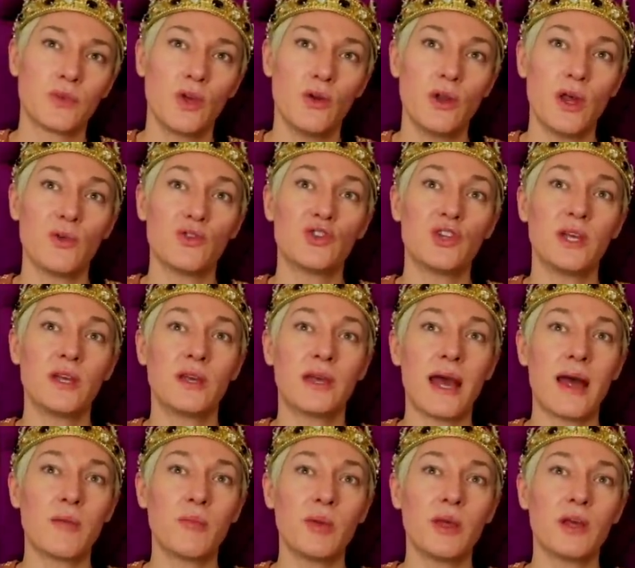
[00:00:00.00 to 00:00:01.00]
you know, she
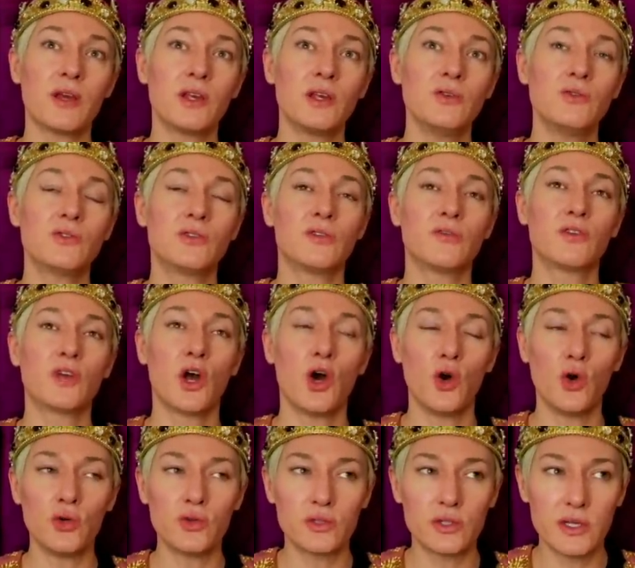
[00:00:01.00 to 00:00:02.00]
can be accused of
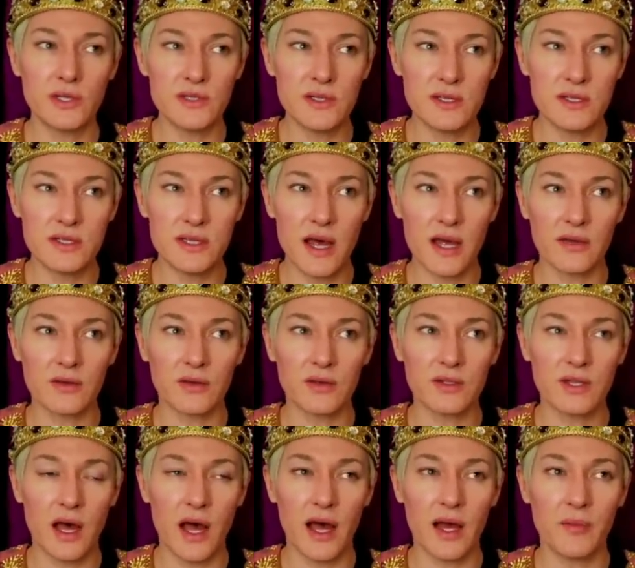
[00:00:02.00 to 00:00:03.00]
coldness at
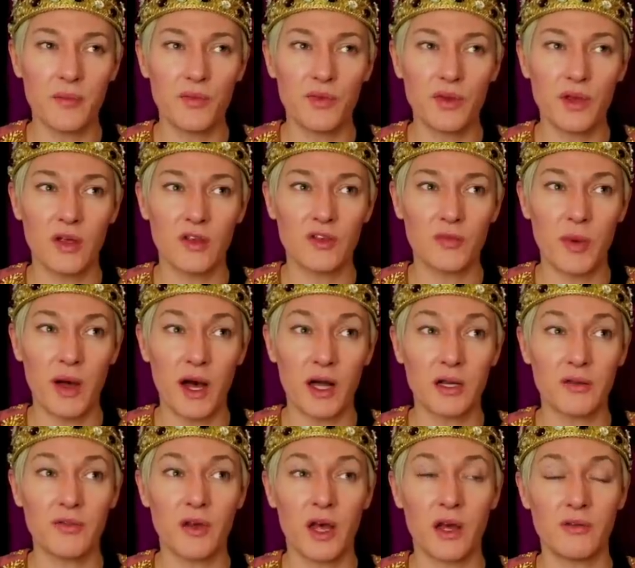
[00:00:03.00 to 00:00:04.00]
certain times as
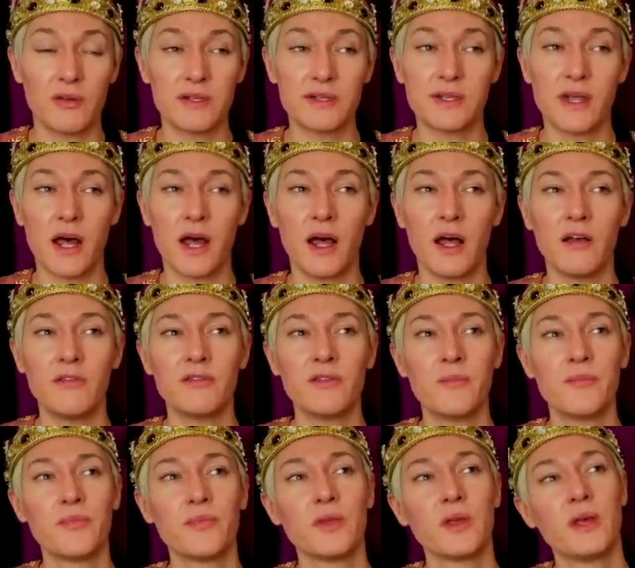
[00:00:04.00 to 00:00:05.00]
part of her
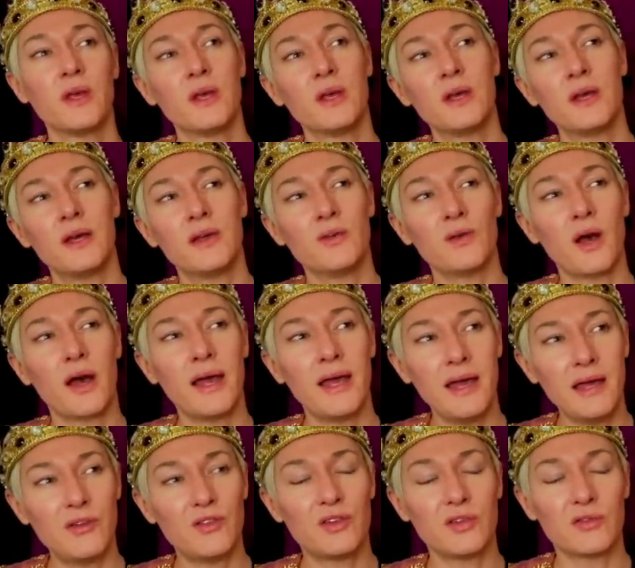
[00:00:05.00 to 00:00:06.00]
reserve you know, a
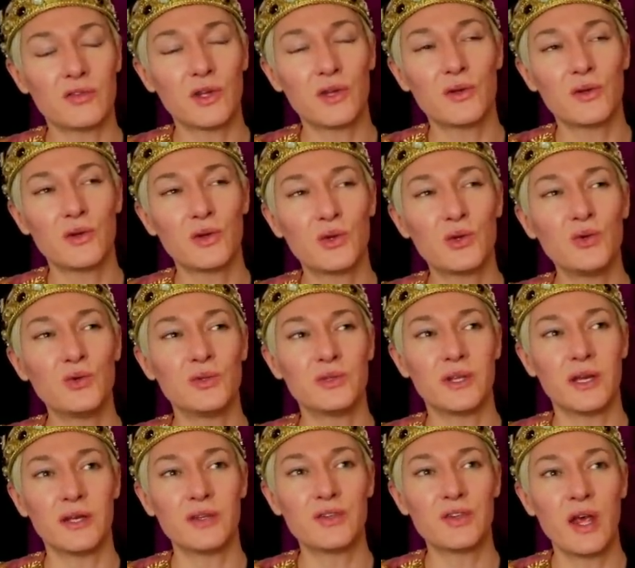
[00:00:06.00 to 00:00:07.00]
hint of
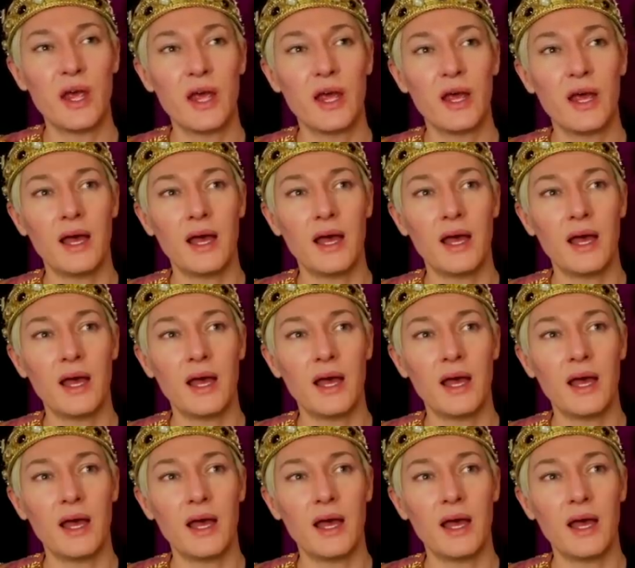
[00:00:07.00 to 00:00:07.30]
coolness.